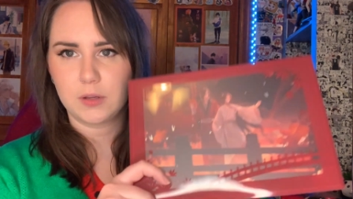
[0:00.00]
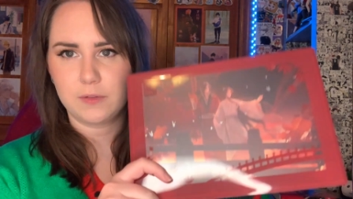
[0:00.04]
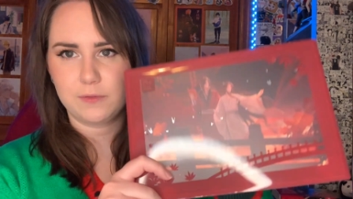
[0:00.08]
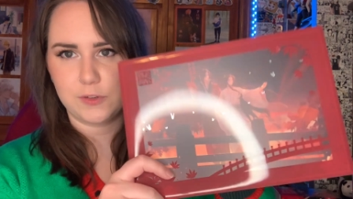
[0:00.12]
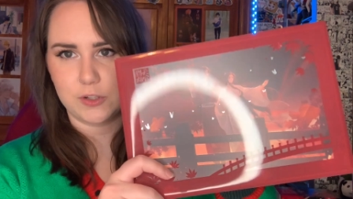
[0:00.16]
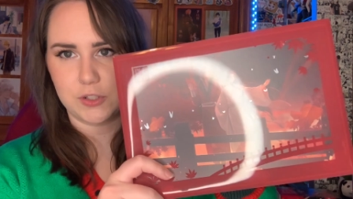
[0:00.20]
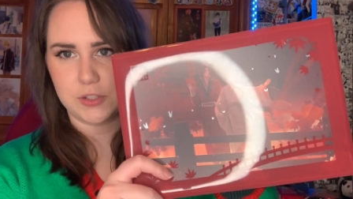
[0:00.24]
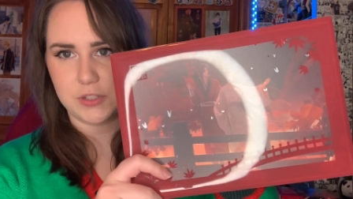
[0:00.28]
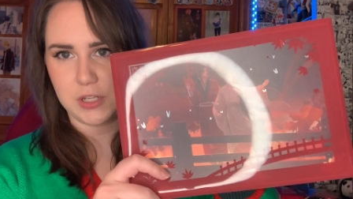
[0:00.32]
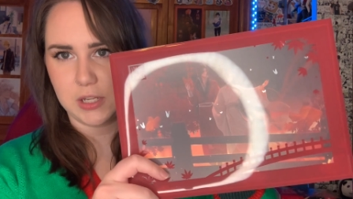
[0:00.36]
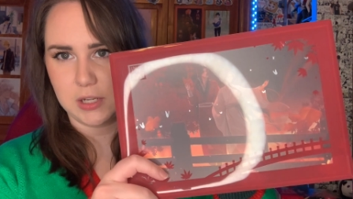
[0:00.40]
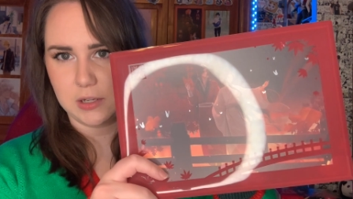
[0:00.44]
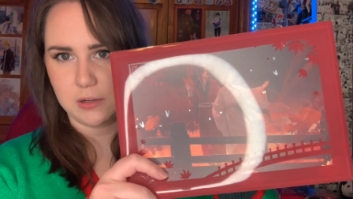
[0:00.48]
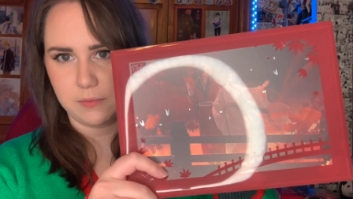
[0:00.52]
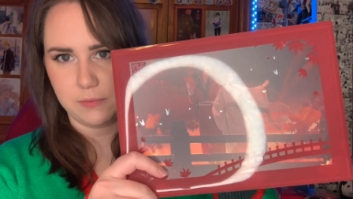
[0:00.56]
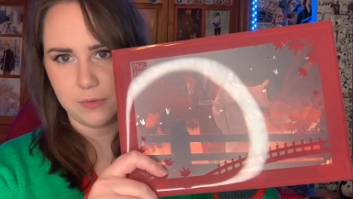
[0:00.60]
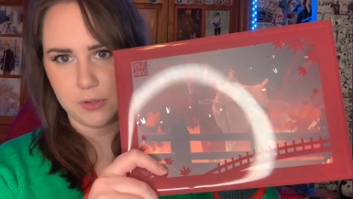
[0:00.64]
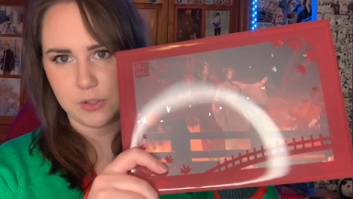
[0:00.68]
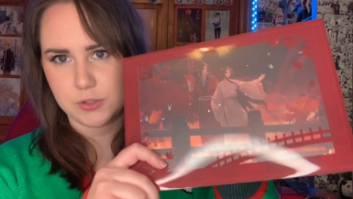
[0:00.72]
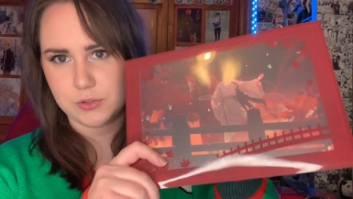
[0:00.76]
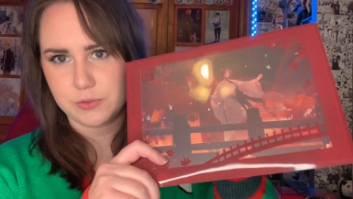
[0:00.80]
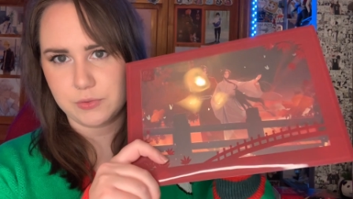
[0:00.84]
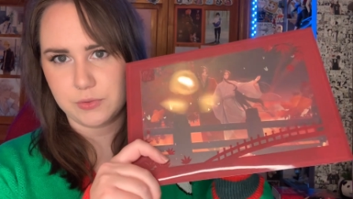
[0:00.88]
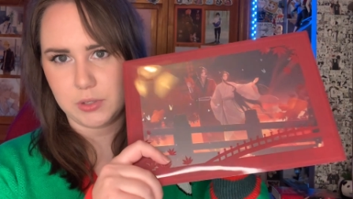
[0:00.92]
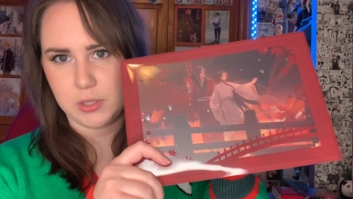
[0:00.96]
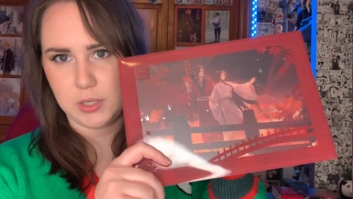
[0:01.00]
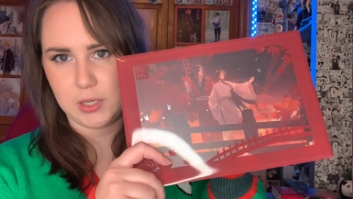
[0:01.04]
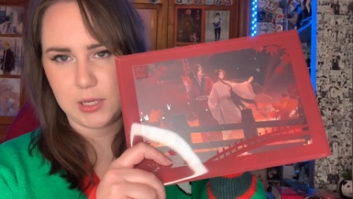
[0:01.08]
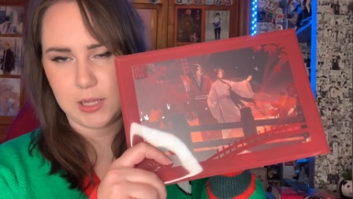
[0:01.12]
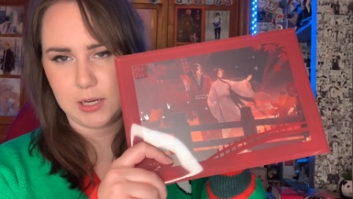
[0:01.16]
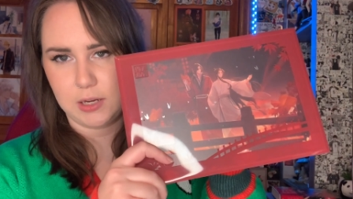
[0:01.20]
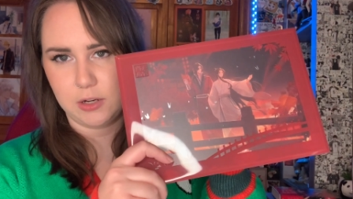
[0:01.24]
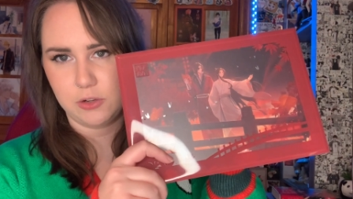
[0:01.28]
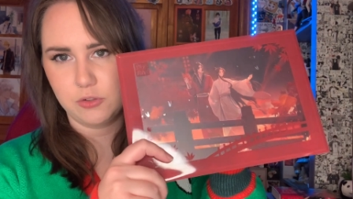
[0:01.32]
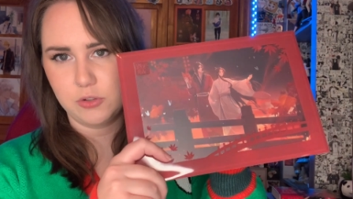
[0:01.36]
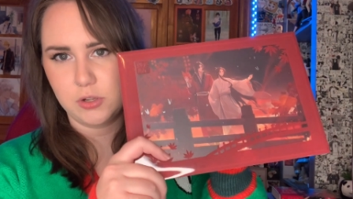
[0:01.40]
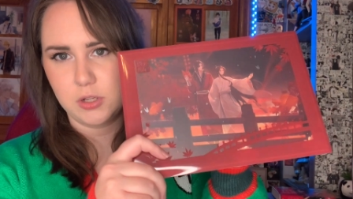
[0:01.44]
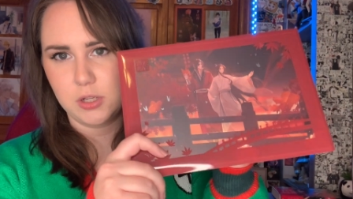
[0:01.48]
first anniversary
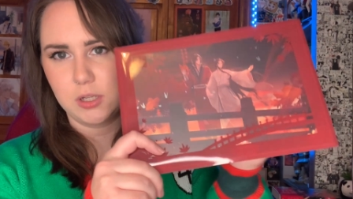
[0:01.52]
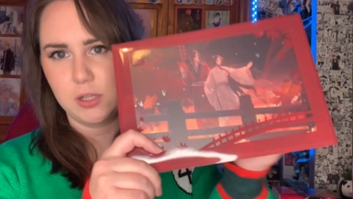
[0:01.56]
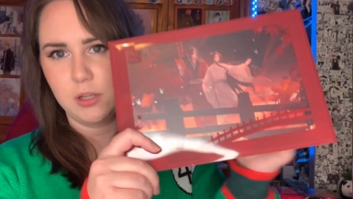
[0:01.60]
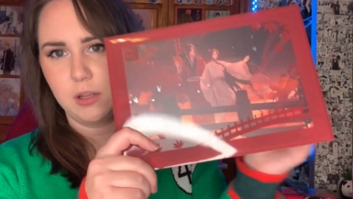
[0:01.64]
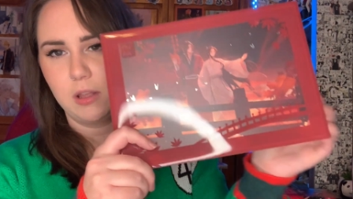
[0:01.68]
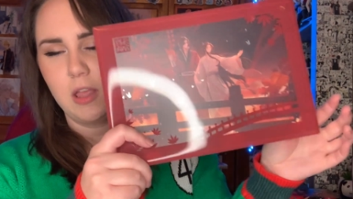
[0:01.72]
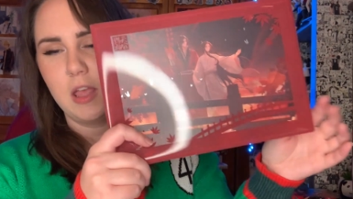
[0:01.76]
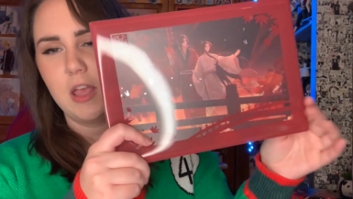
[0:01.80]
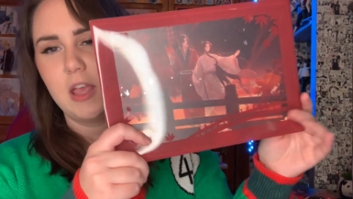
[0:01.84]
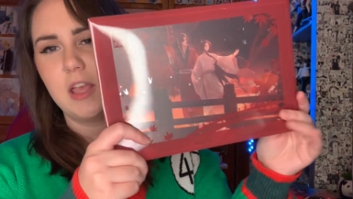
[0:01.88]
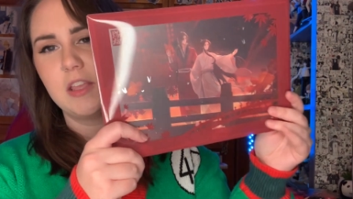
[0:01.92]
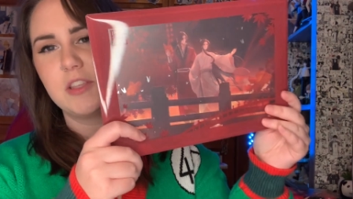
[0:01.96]
kind of drawing.